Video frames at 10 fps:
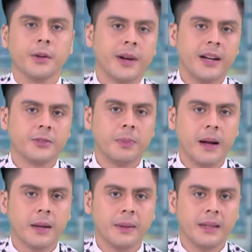Ukraine's
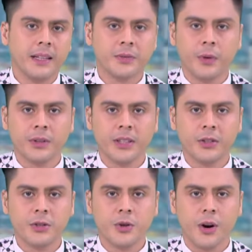parliament has voted
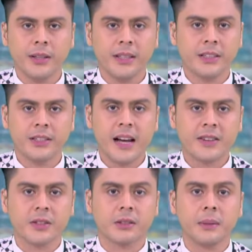to join the
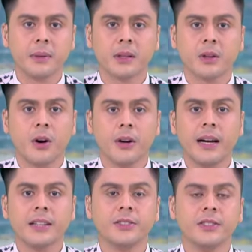International Criminal Court,
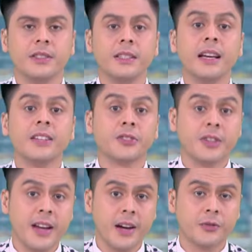ICC, as
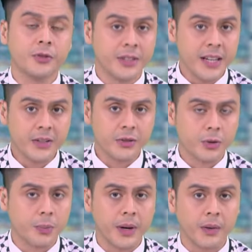Kiev seeks
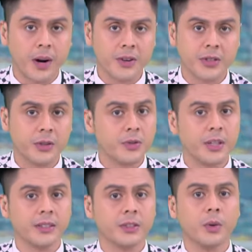to bring Russia to
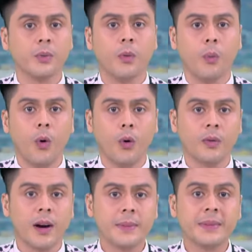justice over war
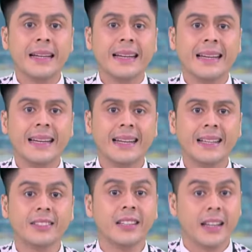crimes it
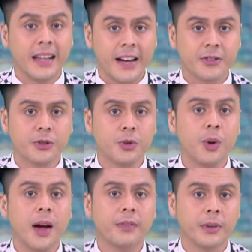is alleged
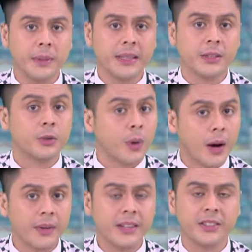to have committed
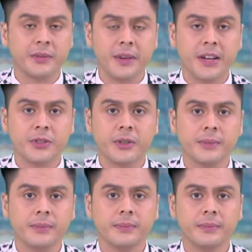throughout its
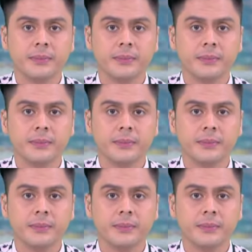invasion.